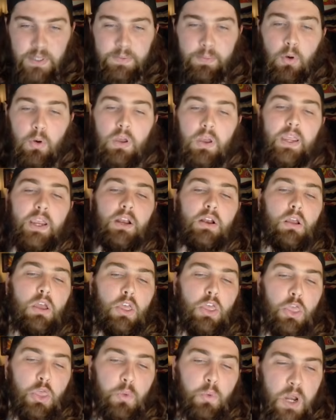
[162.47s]
of Pokegear,
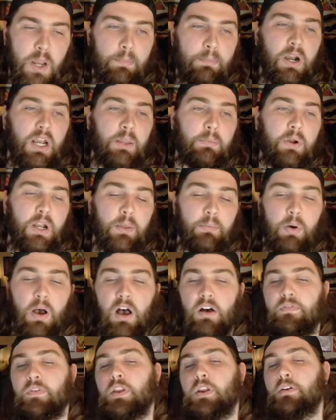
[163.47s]
3 Buddy Buddy
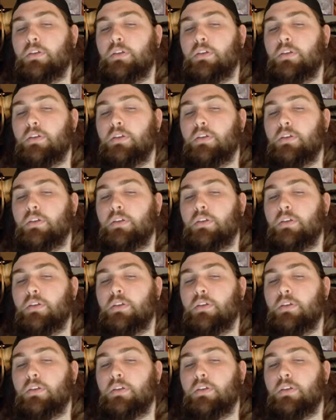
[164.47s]
Poffin,